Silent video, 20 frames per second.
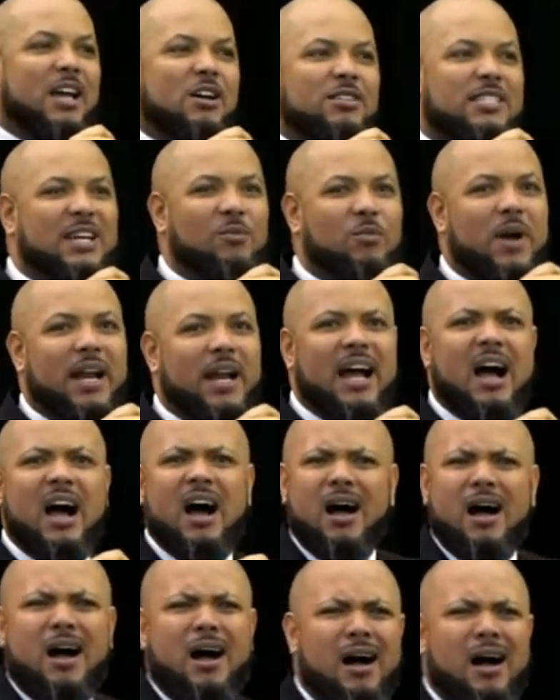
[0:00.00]
else can wear that.
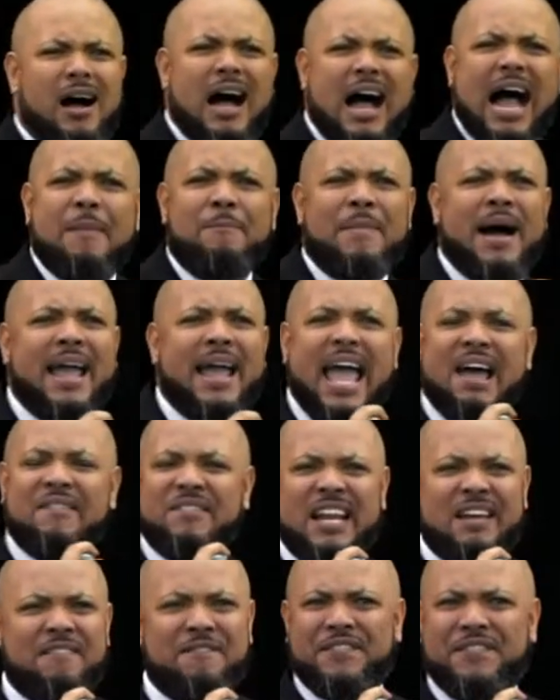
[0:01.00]
Uh-uh. I might have
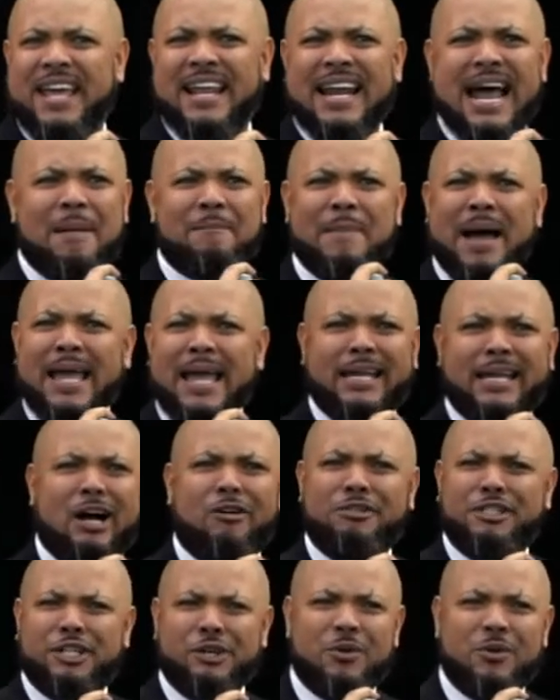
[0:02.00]
an event I might go
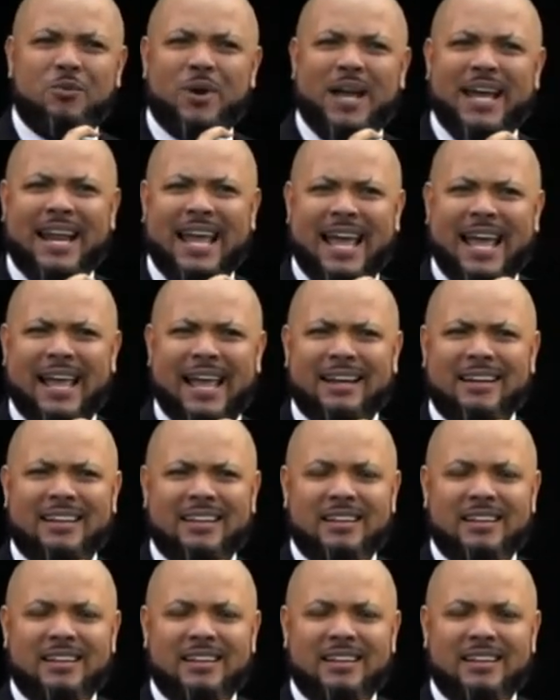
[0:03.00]
to and wear that.